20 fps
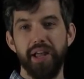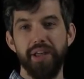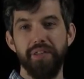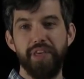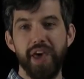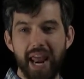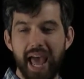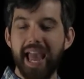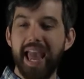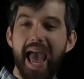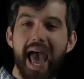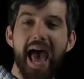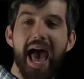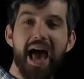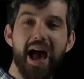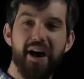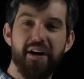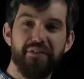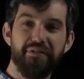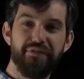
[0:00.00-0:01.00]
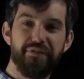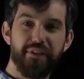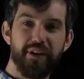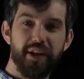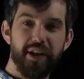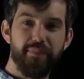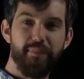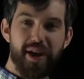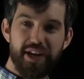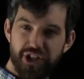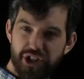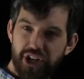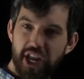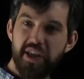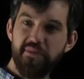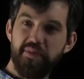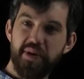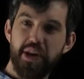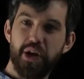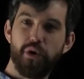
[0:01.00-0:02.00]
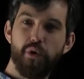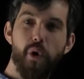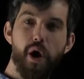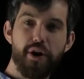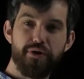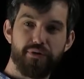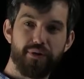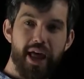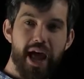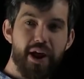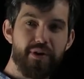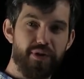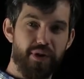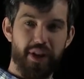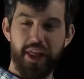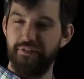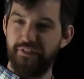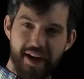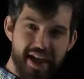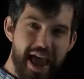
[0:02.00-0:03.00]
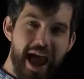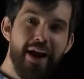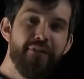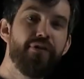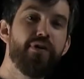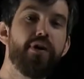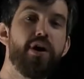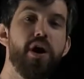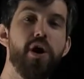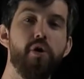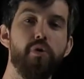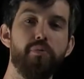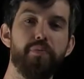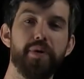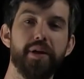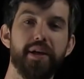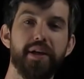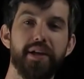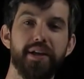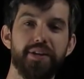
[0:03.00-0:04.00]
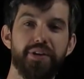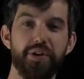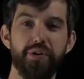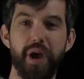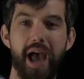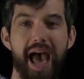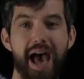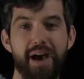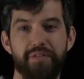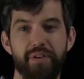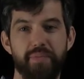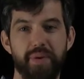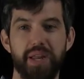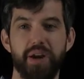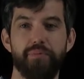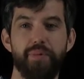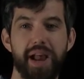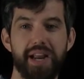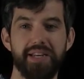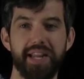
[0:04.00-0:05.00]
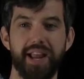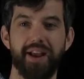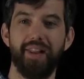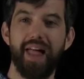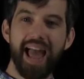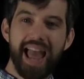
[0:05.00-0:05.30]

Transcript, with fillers: that I have my shape being a quadrilateral if I ever hope to have it being a rectangle.